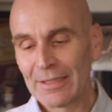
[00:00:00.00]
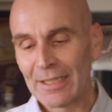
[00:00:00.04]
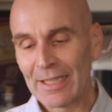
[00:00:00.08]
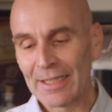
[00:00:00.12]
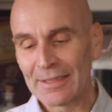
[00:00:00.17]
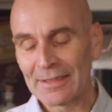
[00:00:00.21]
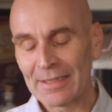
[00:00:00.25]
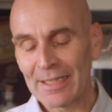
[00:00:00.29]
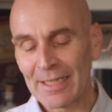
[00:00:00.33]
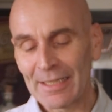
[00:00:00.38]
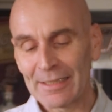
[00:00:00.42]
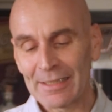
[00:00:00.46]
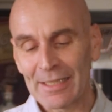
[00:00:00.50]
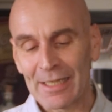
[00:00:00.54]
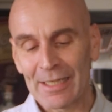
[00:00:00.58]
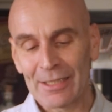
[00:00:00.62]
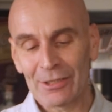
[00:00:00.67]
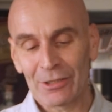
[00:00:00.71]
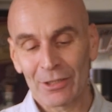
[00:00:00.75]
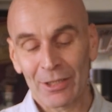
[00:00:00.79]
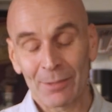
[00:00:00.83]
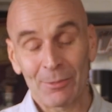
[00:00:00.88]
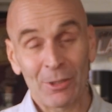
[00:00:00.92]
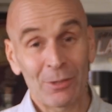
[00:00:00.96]
And then
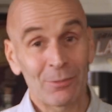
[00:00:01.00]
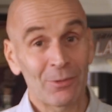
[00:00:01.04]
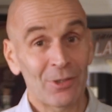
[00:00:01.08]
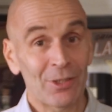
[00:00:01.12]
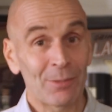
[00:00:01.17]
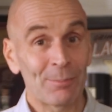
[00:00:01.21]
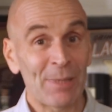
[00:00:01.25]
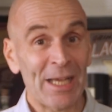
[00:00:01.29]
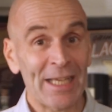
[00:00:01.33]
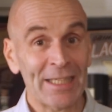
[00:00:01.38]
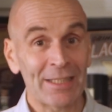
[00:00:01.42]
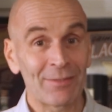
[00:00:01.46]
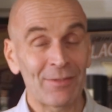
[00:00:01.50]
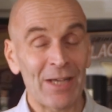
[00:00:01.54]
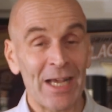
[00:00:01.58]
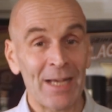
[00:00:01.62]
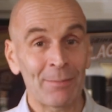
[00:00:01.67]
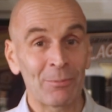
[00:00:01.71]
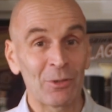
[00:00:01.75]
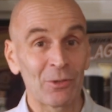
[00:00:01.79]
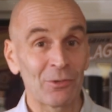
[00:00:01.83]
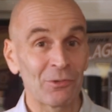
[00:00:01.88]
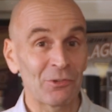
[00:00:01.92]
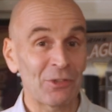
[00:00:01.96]
you come out with your bag of
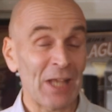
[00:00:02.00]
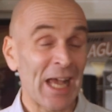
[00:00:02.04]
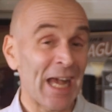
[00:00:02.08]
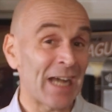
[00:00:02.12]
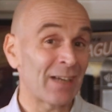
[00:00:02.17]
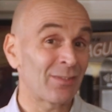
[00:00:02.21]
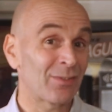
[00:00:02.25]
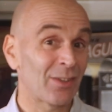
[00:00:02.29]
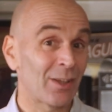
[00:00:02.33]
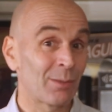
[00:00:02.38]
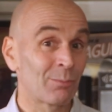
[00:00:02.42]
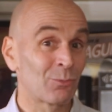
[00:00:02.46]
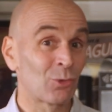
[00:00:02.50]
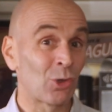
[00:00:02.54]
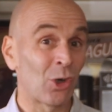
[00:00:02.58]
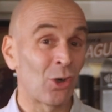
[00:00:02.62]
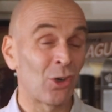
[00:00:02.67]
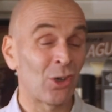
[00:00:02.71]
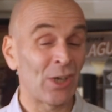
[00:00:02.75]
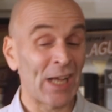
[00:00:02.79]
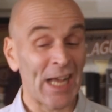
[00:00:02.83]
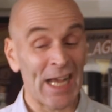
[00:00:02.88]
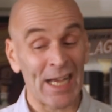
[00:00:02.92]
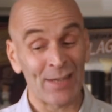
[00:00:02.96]
apples, half of them
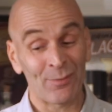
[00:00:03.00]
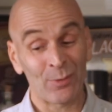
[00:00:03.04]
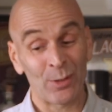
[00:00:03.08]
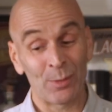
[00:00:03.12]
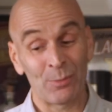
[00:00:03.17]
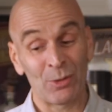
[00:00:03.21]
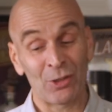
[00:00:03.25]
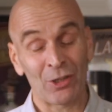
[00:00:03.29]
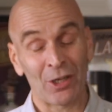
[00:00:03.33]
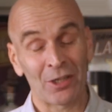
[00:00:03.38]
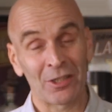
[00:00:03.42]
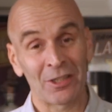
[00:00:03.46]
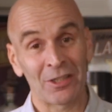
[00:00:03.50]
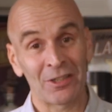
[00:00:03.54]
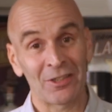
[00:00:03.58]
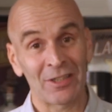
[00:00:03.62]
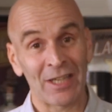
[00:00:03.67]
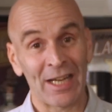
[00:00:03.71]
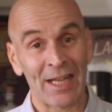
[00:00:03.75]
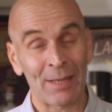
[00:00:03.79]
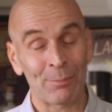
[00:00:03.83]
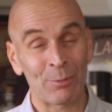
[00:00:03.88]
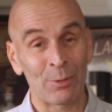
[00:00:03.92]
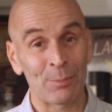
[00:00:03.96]
raw, half of them you turn
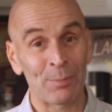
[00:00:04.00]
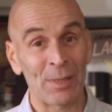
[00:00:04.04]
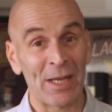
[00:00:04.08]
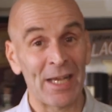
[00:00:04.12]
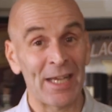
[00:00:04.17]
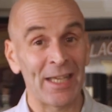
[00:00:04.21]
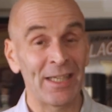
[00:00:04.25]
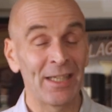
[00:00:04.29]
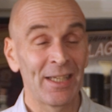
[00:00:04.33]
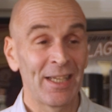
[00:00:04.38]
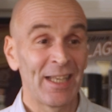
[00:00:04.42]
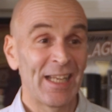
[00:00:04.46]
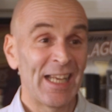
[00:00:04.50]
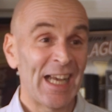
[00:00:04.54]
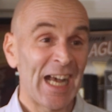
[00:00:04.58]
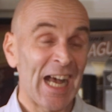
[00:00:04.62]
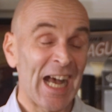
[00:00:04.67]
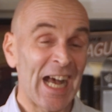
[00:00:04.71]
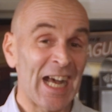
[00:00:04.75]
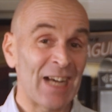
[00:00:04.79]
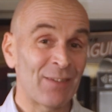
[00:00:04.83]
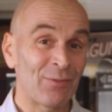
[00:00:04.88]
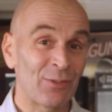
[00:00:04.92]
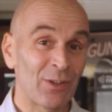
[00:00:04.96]
into an apple pie,
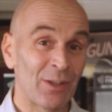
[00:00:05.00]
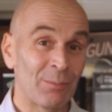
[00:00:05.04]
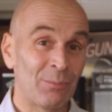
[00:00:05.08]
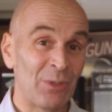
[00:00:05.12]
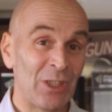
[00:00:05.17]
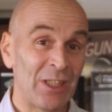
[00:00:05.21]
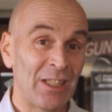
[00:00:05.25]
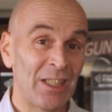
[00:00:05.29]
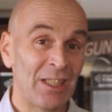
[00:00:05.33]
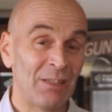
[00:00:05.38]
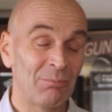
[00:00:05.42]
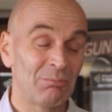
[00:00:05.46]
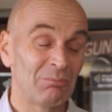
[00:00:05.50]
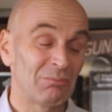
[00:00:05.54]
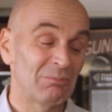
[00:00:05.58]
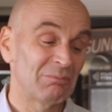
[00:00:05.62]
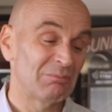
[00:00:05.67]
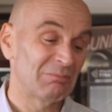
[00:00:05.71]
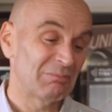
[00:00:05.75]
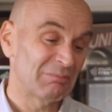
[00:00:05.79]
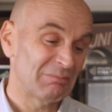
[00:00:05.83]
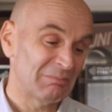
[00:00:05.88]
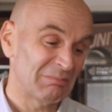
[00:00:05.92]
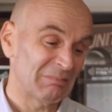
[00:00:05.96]
half of them you eat.
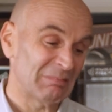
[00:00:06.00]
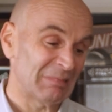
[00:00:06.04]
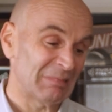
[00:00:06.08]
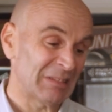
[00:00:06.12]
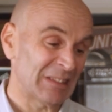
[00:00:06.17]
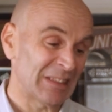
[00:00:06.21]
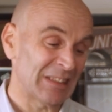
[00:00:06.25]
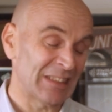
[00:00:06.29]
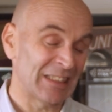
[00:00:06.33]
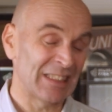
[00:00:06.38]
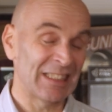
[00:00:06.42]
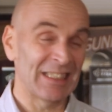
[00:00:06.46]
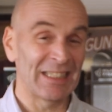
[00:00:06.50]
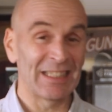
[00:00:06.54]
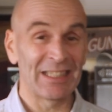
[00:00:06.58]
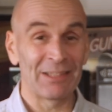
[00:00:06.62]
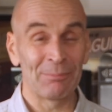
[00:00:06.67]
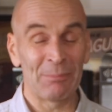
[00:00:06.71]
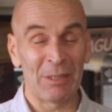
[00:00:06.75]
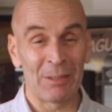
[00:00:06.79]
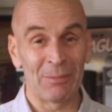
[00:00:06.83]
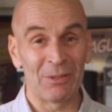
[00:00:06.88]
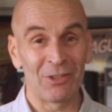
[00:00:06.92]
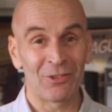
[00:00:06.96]

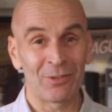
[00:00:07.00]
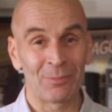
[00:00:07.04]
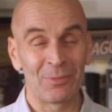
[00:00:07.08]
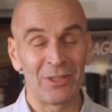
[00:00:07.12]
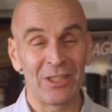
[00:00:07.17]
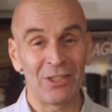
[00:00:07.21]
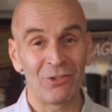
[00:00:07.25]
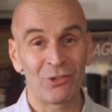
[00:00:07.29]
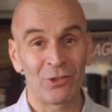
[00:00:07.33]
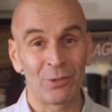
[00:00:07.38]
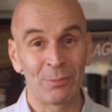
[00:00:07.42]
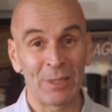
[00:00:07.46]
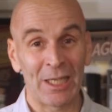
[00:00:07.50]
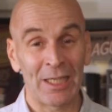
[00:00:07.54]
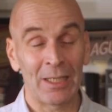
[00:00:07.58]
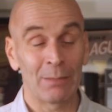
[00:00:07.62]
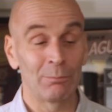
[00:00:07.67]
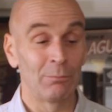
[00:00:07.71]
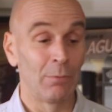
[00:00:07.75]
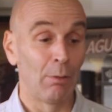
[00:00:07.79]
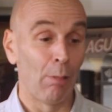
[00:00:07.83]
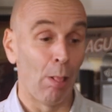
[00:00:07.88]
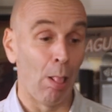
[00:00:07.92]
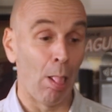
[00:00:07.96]
Maybe somebody eats too many,
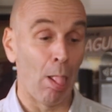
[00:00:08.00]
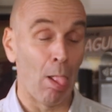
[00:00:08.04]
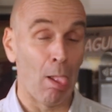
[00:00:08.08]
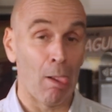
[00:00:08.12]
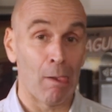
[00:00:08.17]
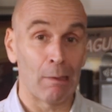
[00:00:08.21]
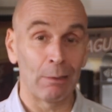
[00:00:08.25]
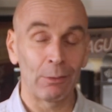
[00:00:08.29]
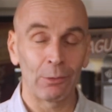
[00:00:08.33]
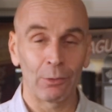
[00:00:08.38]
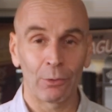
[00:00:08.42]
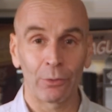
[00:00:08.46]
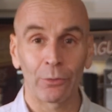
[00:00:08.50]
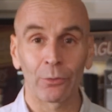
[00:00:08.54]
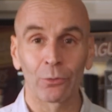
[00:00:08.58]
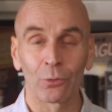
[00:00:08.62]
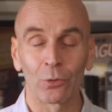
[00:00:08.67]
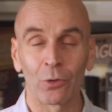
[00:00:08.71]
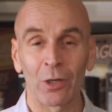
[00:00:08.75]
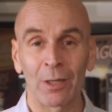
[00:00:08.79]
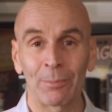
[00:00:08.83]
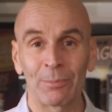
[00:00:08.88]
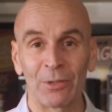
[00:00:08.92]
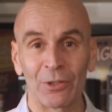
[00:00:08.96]

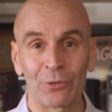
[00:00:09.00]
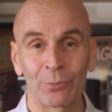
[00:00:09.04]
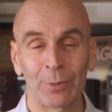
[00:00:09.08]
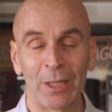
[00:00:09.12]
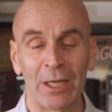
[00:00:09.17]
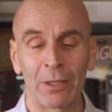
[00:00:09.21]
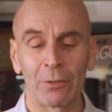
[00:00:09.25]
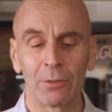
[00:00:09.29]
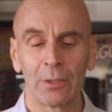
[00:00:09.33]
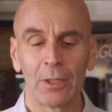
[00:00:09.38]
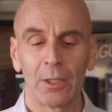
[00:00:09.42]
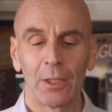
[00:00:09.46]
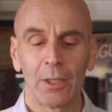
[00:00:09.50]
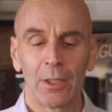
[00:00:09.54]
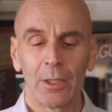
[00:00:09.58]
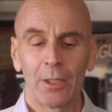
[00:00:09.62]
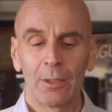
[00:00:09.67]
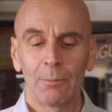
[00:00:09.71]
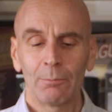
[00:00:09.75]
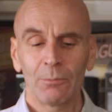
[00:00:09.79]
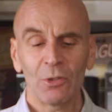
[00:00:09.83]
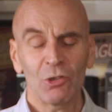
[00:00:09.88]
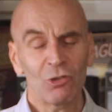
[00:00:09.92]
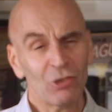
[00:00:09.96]
throw up as well.
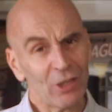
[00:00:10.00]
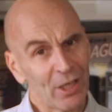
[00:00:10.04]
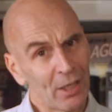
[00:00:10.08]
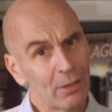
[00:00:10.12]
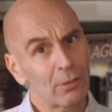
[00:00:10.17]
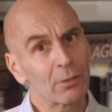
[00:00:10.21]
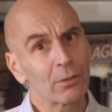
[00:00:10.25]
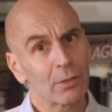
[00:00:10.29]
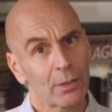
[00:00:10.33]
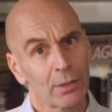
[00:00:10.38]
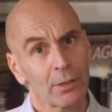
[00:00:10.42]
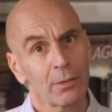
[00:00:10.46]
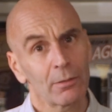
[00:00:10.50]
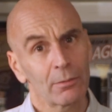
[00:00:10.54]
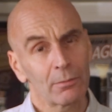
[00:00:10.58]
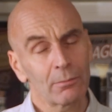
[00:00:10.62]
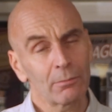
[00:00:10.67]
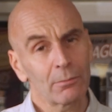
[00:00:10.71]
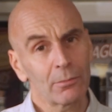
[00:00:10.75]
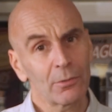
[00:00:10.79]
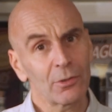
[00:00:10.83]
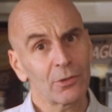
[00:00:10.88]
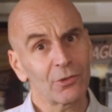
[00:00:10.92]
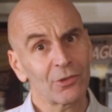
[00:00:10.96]
But generally,
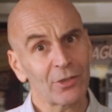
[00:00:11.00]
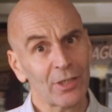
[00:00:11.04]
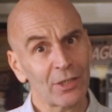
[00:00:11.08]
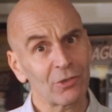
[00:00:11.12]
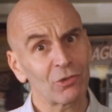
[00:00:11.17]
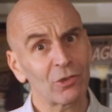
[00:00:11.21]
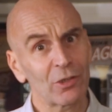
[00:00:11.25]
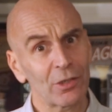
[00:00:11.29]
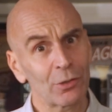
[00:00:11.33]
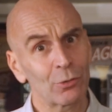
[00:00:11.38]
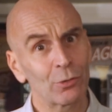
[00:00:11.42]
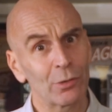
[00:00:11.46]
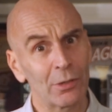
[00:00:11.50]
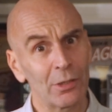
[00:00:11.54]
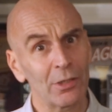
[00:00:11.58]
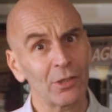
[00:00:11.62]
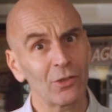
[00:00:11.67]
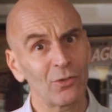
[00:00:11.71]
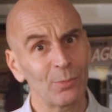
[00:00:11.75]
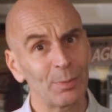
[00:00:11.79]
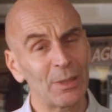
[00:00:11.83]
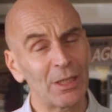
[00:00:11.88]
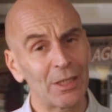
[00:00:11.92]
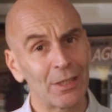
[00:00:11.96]
it's actually a good
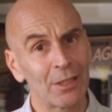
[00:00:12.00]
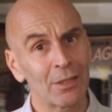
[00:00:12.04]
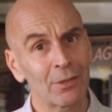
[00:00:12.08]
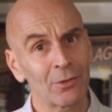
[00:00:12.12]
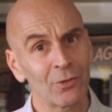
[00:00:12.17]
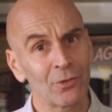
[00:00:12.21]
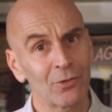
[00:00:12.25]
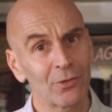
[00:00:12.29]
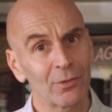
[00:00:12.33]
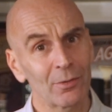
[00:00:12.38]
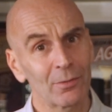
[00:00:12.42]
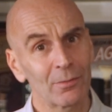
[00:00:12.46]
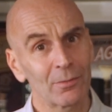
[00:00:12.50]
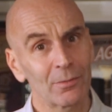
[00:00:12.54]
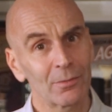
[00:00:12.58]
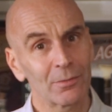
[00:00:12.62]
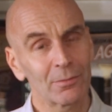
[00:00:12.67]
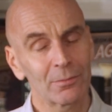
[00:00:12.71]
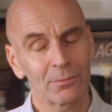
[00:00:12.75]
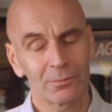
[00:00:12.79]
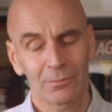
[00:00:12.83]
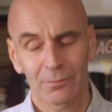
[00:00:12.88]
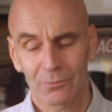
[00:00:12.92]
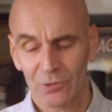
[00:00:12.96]
experience.
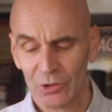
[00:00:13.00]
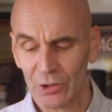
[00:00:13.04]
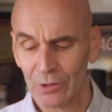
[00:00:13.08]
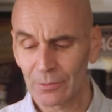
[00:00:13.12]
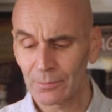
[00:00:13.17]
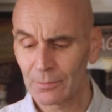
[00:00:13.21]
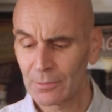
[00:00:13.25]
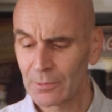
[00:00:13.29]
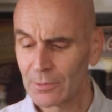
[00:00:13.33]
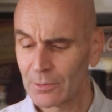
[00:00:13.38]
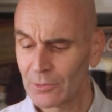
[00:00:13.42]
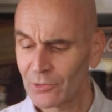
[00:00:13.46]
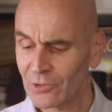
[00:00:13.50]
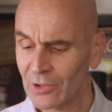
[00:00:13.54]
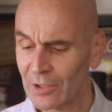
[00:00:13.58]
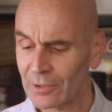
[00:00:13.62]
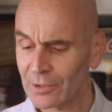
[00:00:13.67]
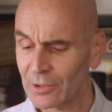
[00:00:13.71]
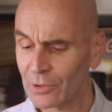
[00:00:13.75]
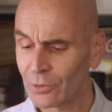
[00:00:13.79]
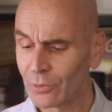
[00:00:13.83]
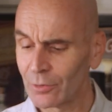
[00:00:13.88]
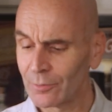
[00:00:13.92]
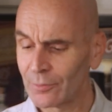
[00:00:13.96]
So
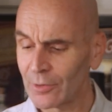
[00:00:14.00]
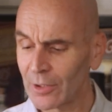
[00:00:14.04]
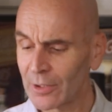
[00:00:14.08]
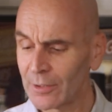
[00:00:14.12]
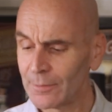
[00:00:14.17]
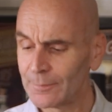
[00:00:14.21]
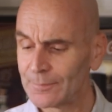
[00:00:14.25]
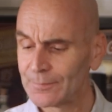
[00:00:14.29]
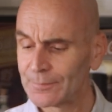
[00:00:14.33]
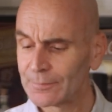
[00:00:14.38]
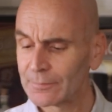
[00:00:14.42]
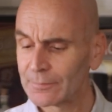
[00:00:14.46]
certainly go for it.